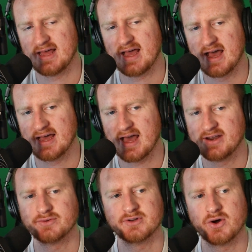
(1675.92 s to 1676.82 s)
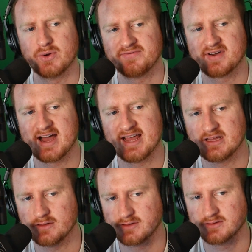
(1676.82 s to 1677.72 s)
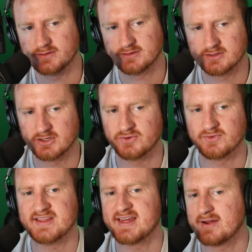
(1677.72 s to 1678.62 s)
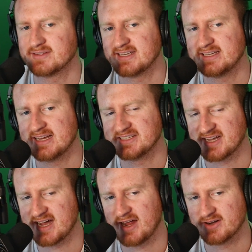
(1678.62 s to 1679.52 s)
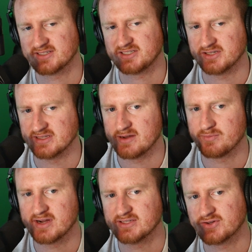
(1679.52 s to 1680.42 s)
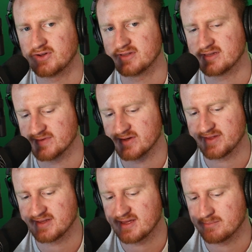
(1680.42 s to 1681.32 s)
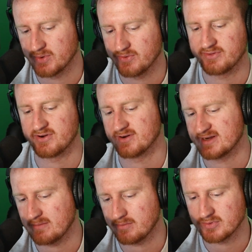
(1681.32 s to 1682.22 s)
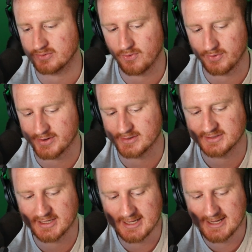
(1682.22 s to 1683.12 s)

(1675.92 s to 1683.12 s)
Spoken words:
I don't know if I agree that I would say he has a higher ceiling than Bryce Hall, even though I think they both are capable corners.